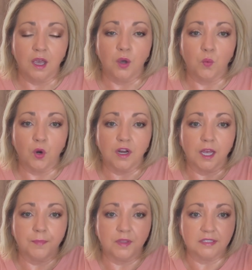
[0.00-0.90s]
work
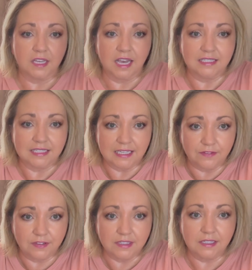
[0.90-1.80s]
up the sides
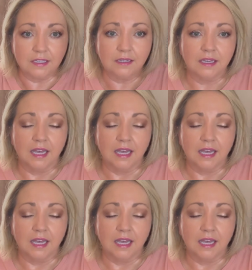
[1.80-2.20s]
evenly,